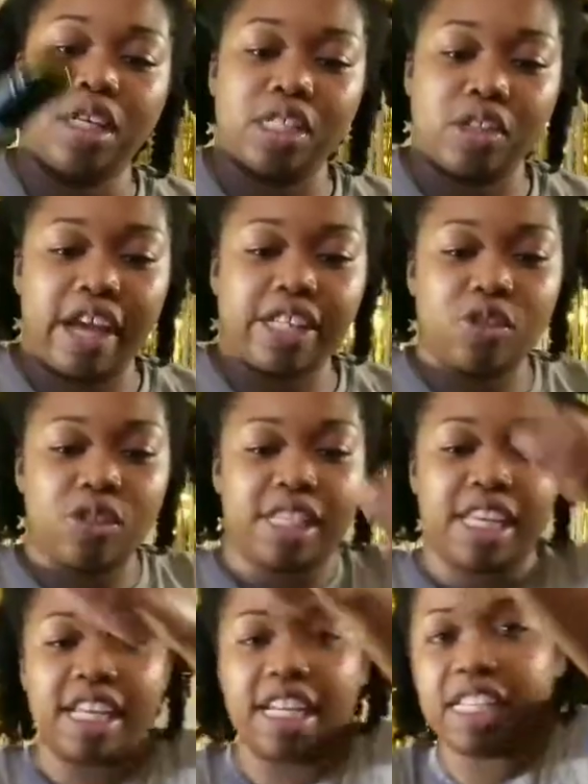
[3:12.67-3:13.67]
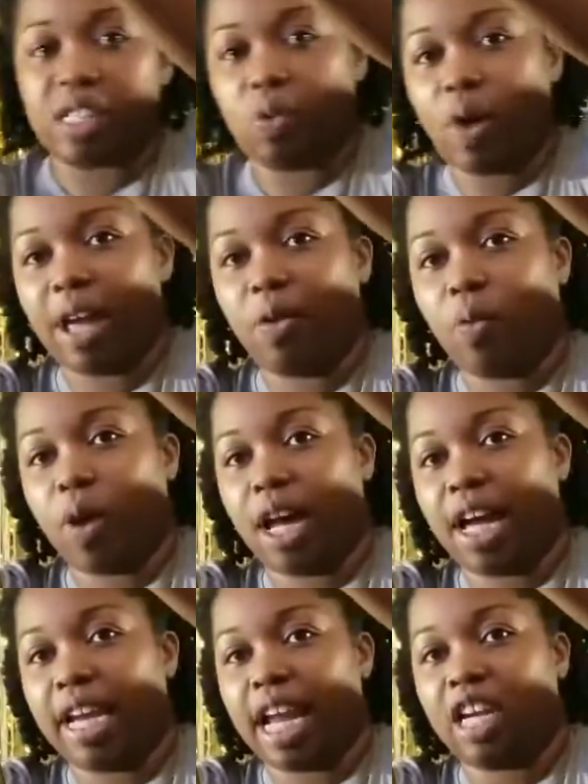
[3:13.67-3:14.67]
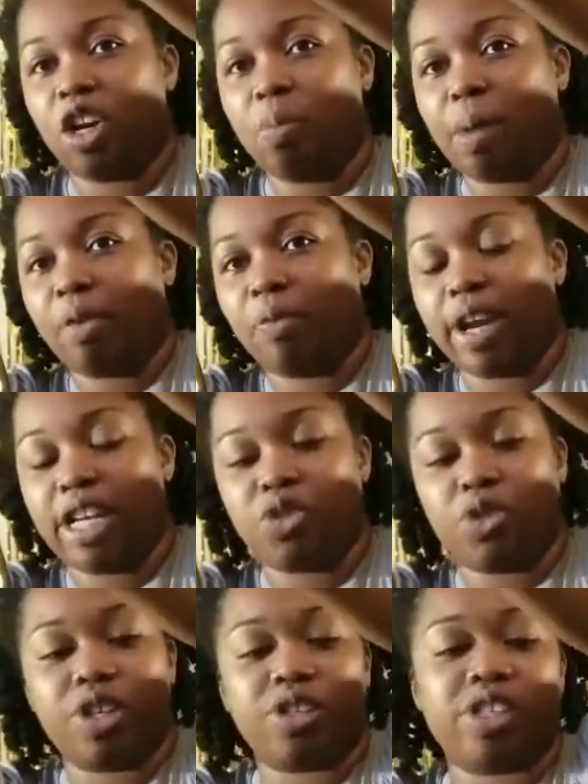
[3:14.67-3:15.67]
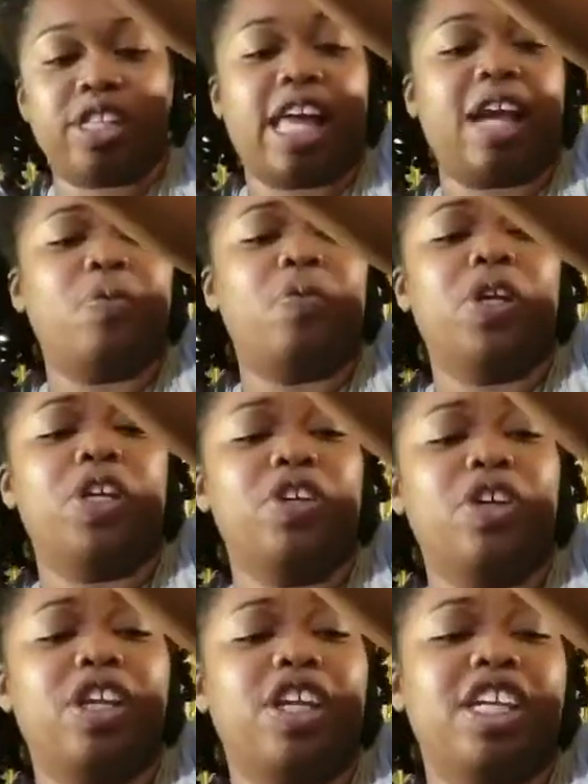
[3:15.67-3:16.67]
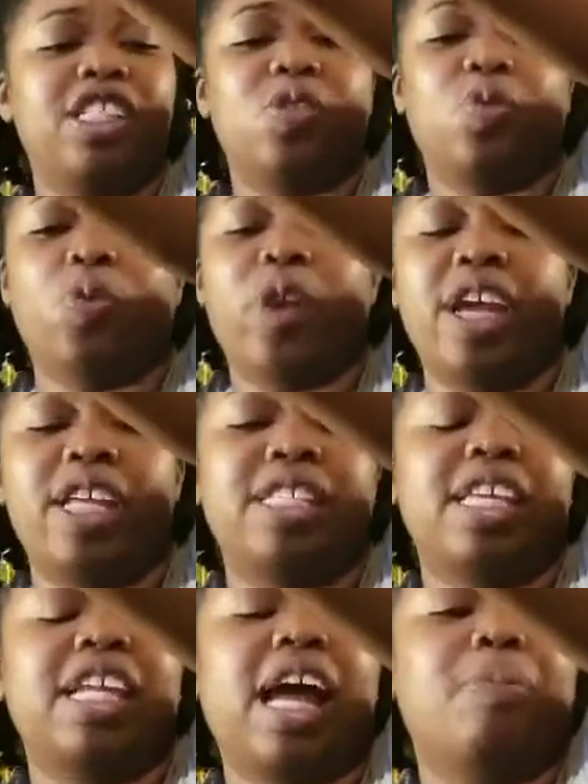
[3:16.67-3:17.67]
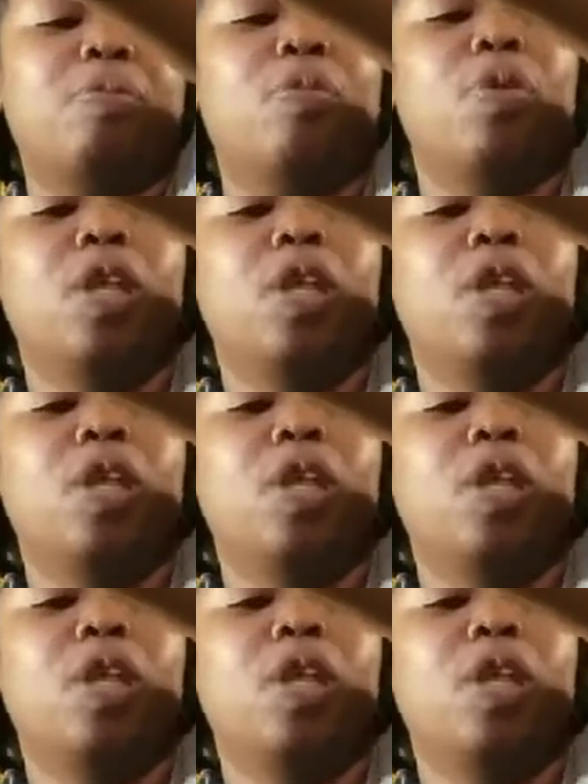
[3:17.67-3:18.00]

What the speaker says: So as you see, it is a white wine. I know my red drinkers are like, when are you going to get to reds? And I'm